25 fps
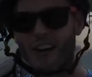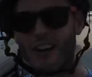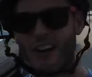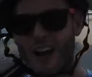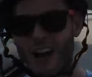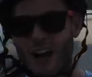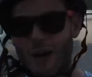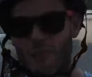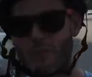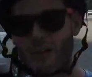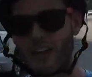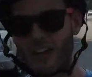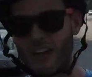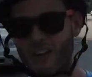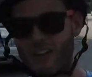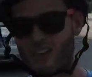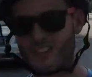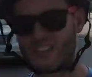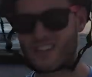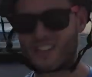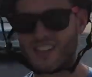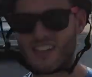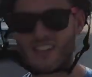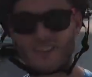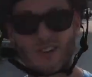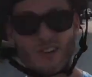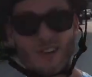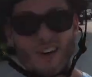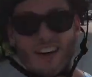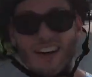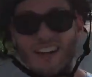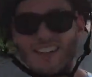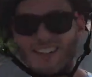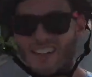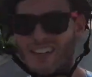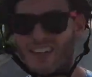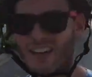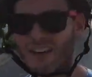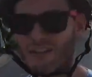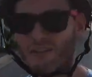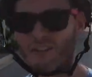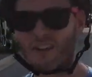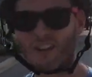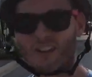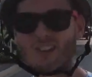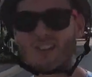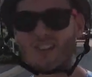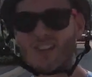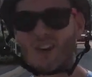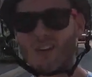up hills. It's crazy. It
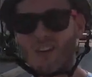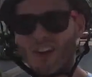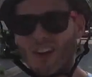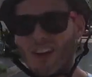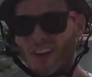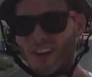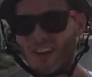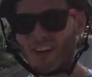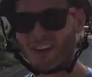feels so good.